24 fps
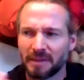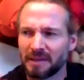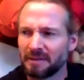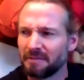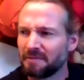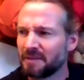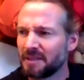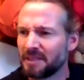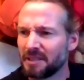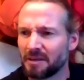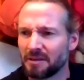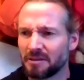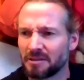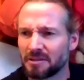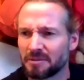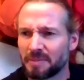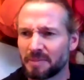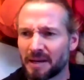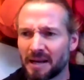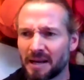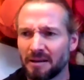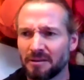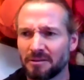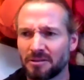make videos
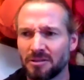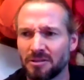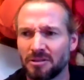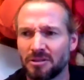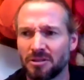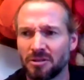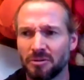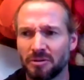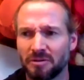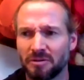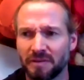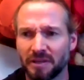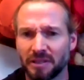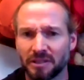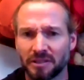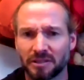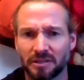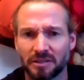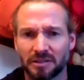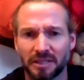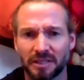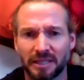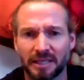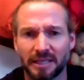about how to do adventures